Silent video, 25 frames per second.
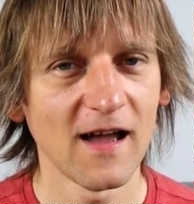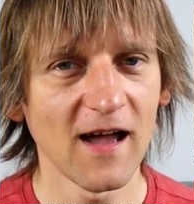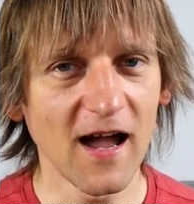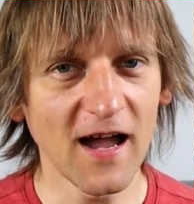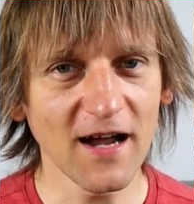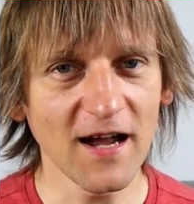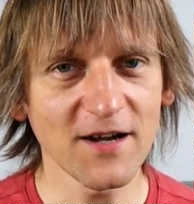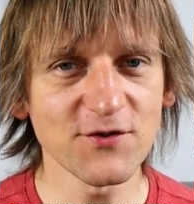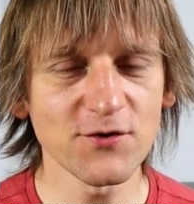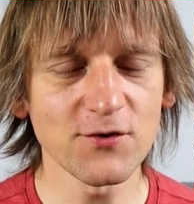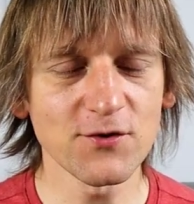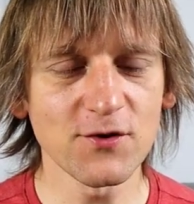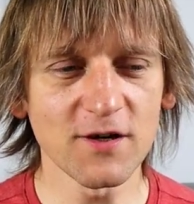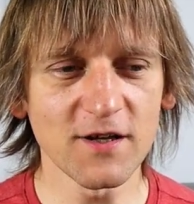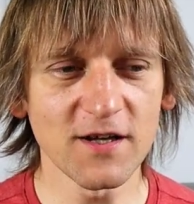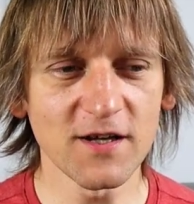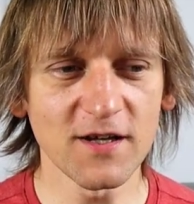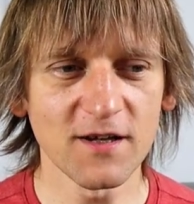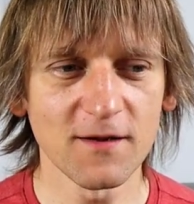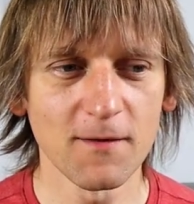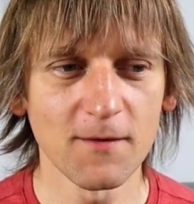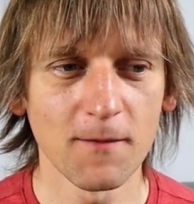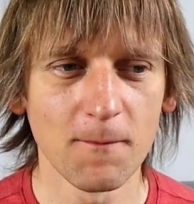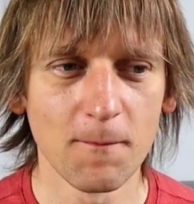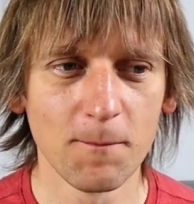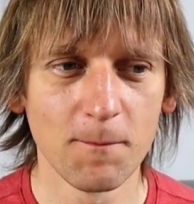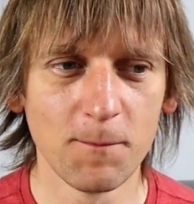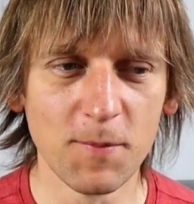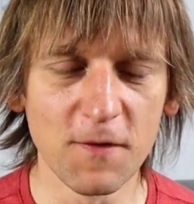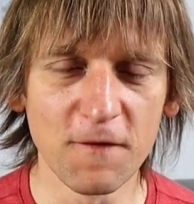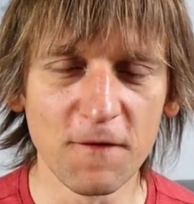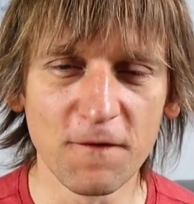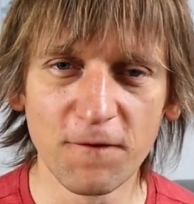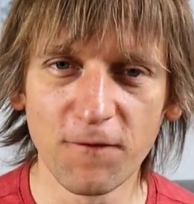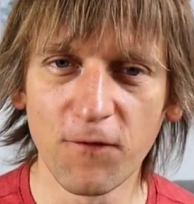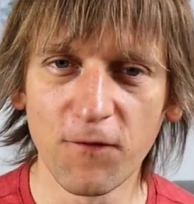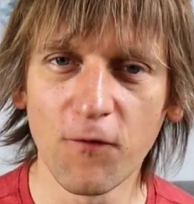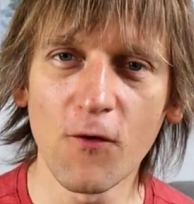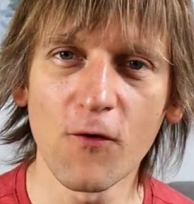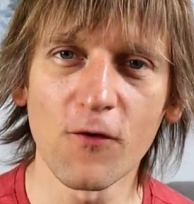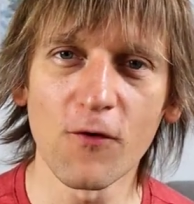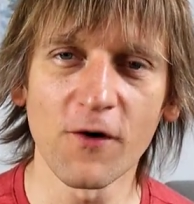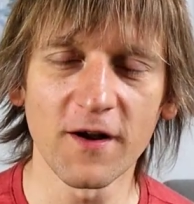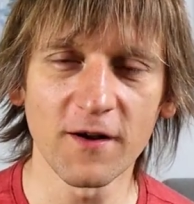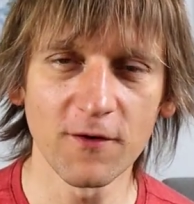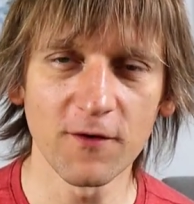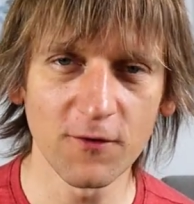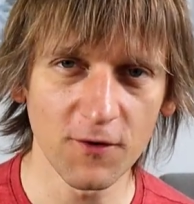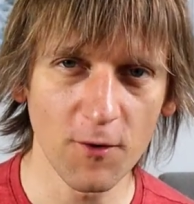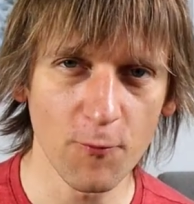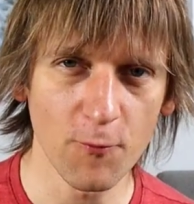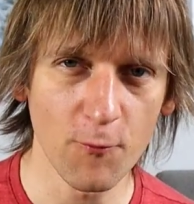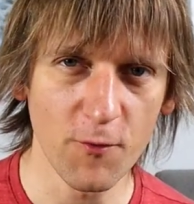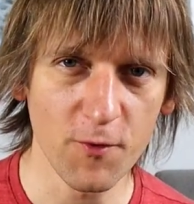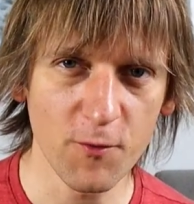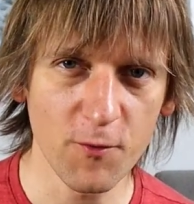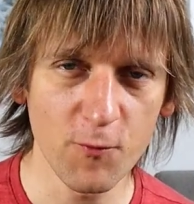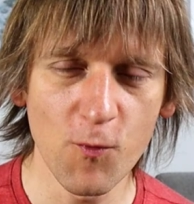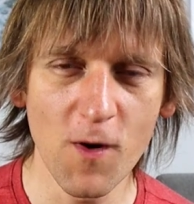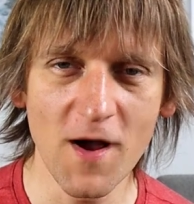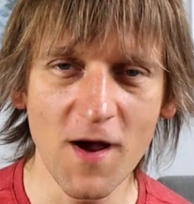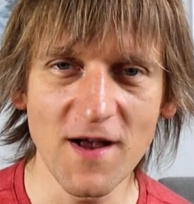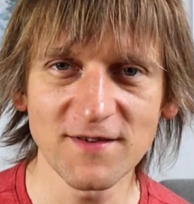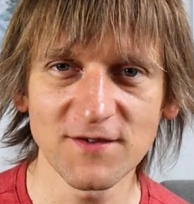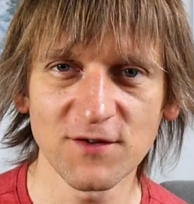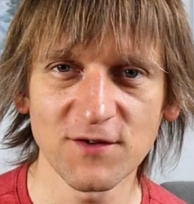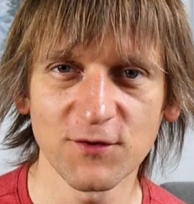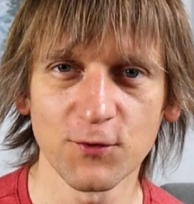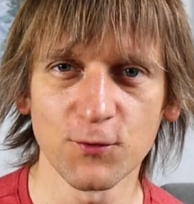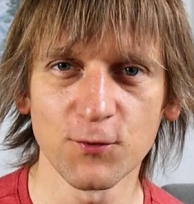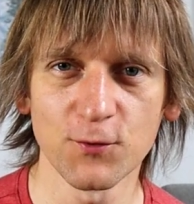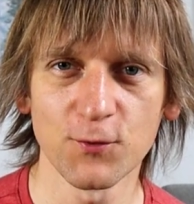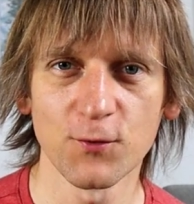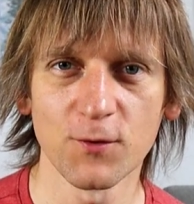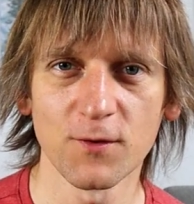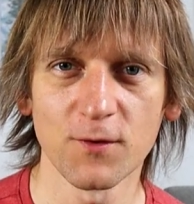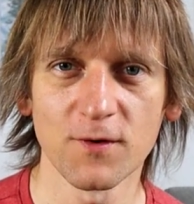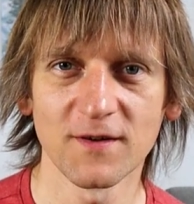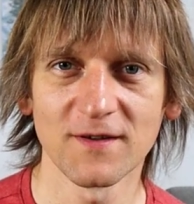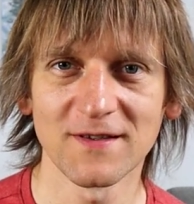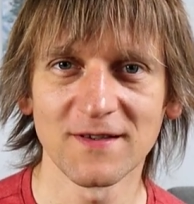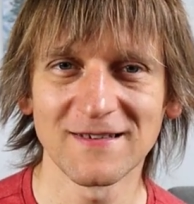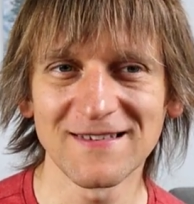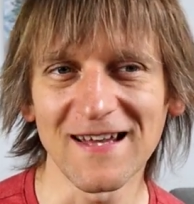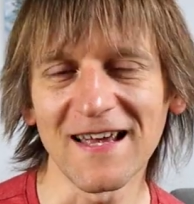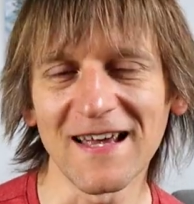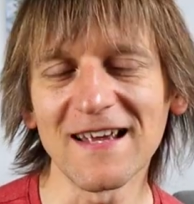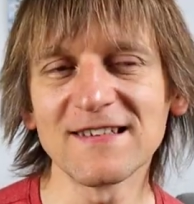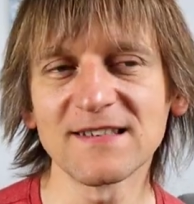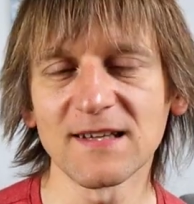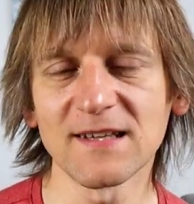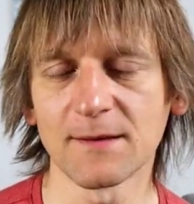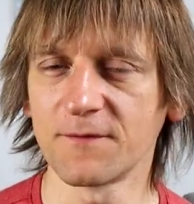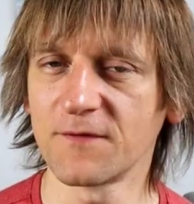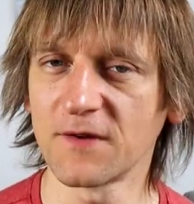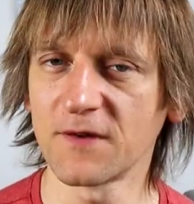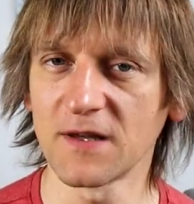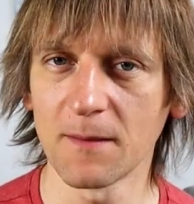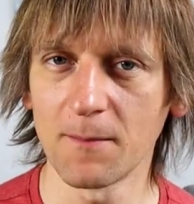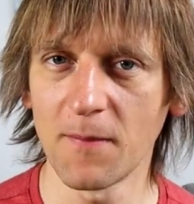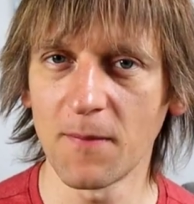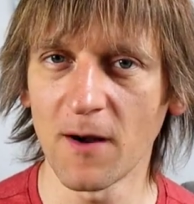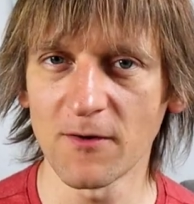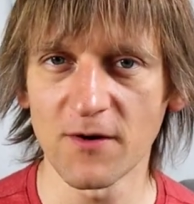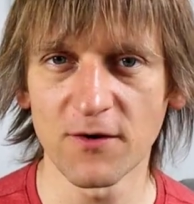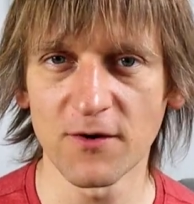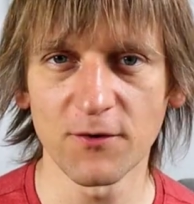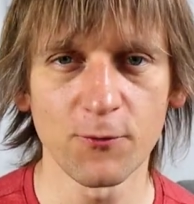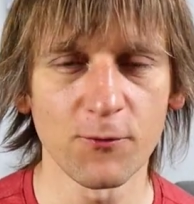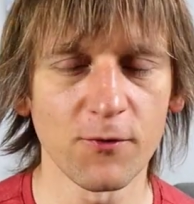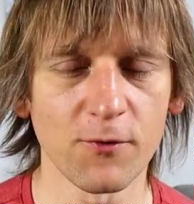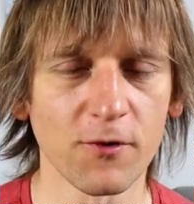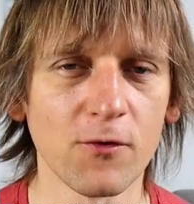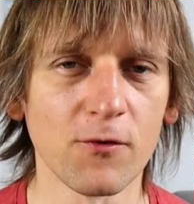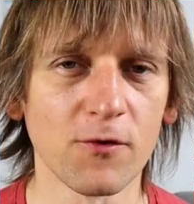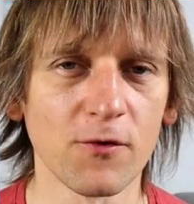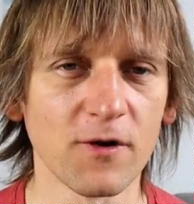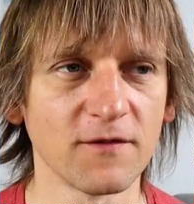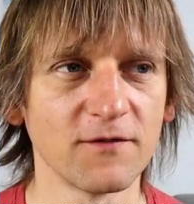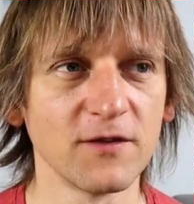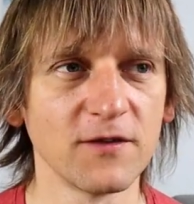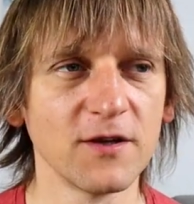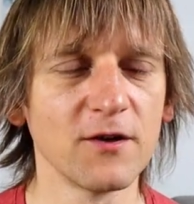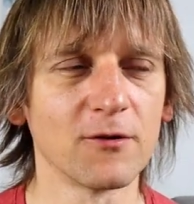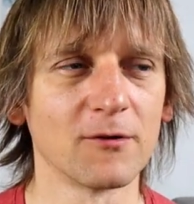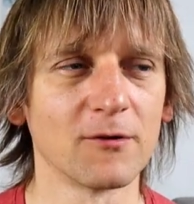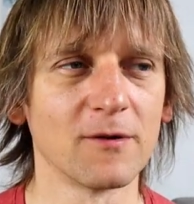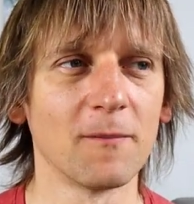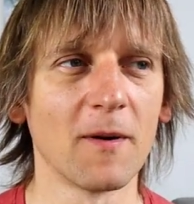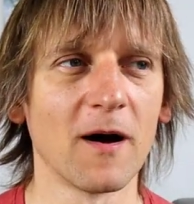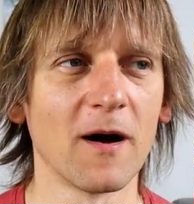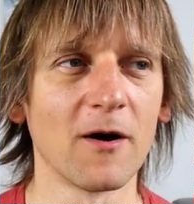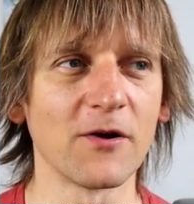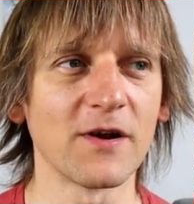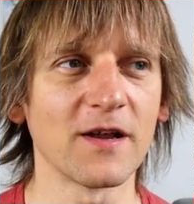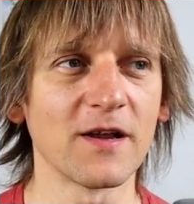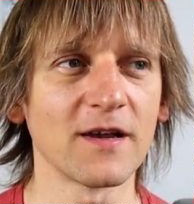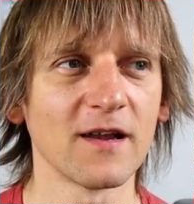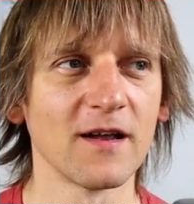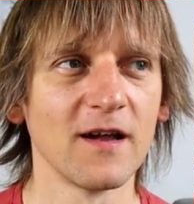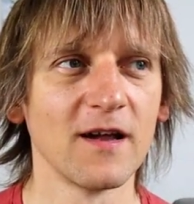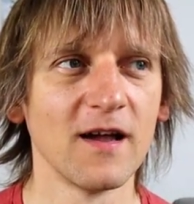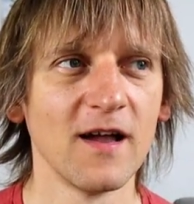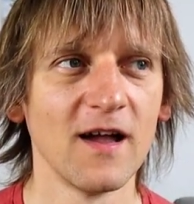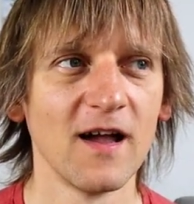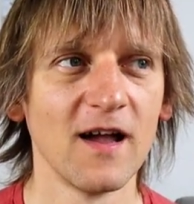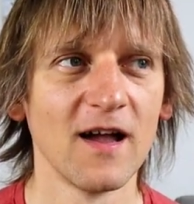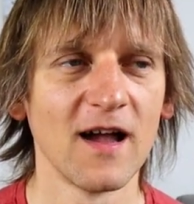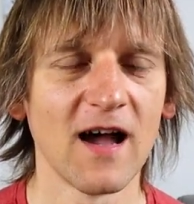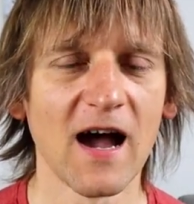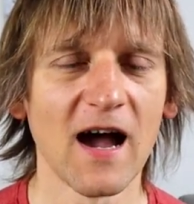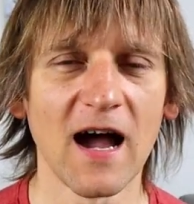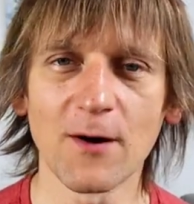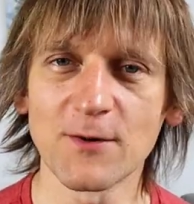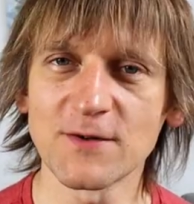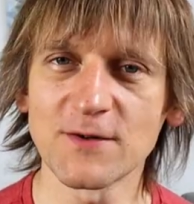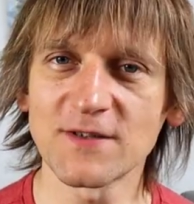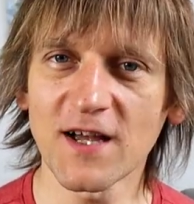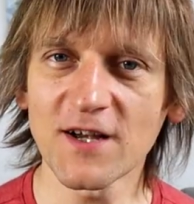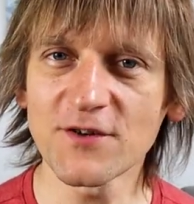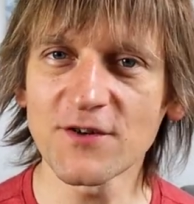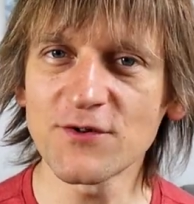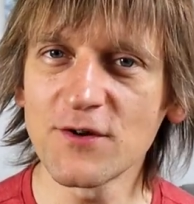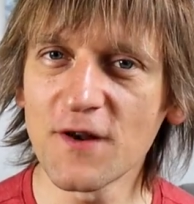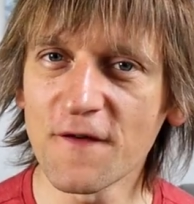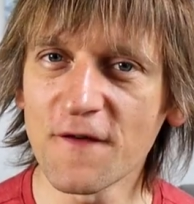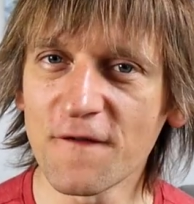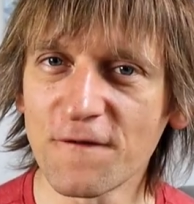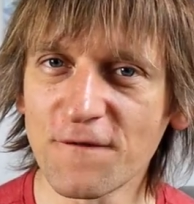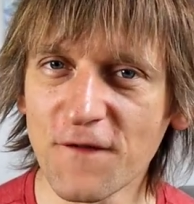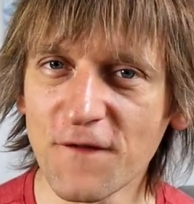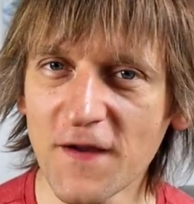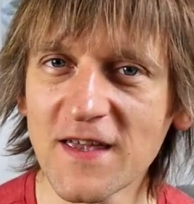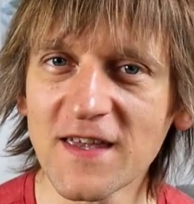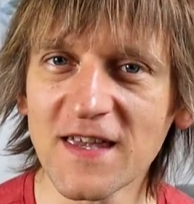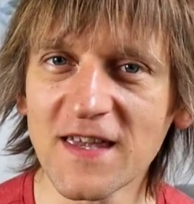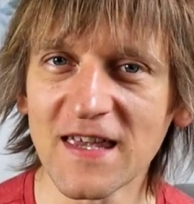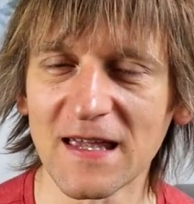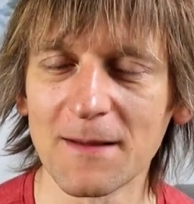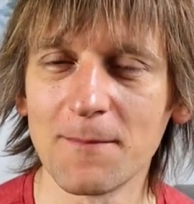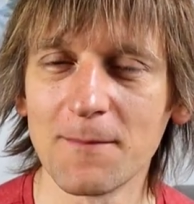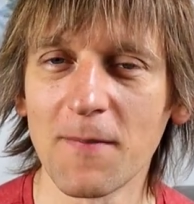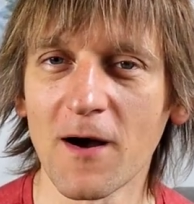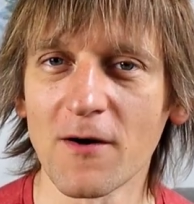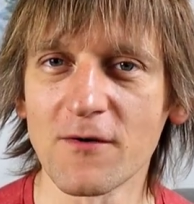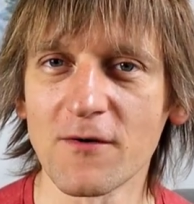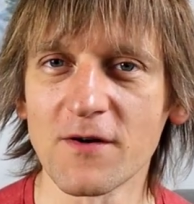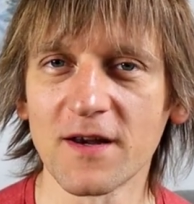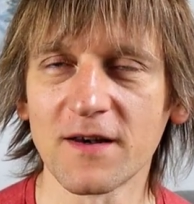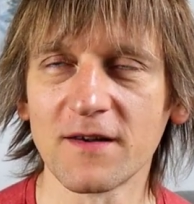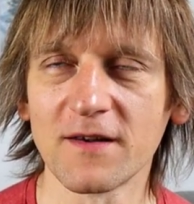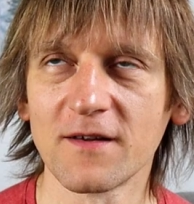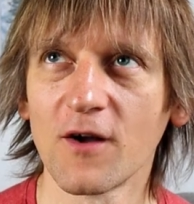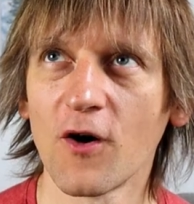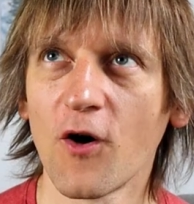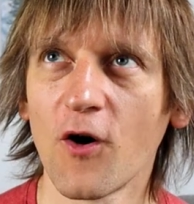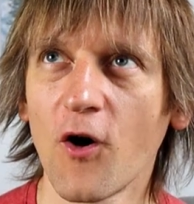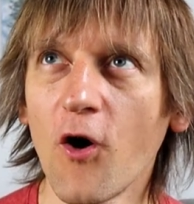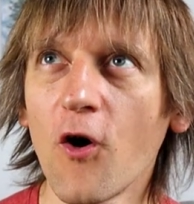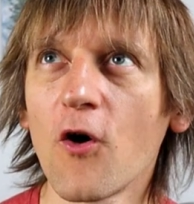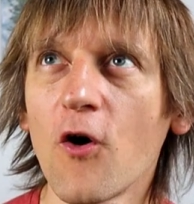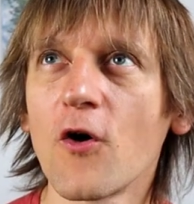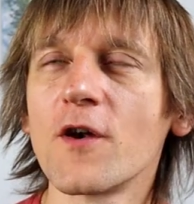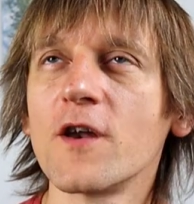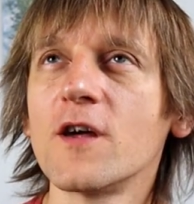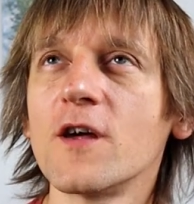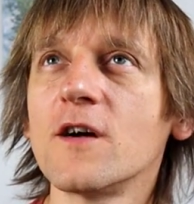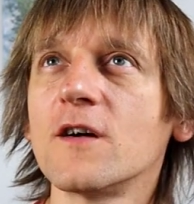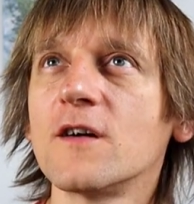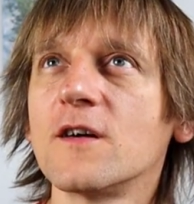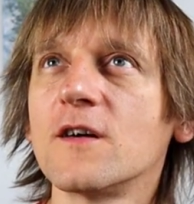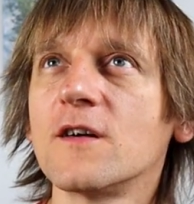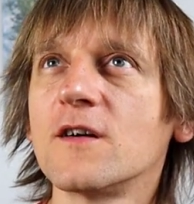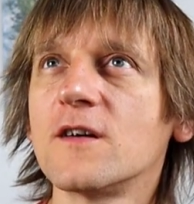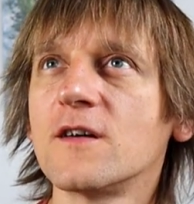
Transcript: actually before I got a request to say something about it, to record a video about it, I was actually thinking about it on